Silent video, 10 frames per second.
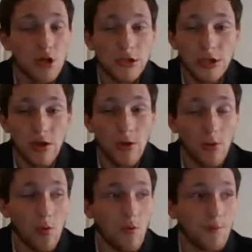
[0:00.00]

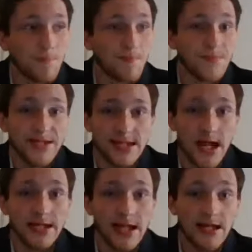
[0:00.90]
So
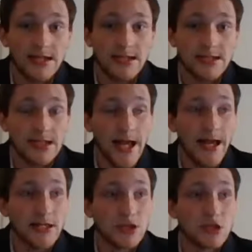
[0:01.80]
Skynet
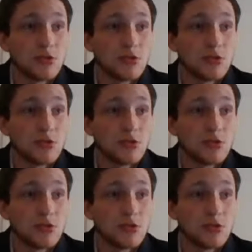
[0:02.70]
said,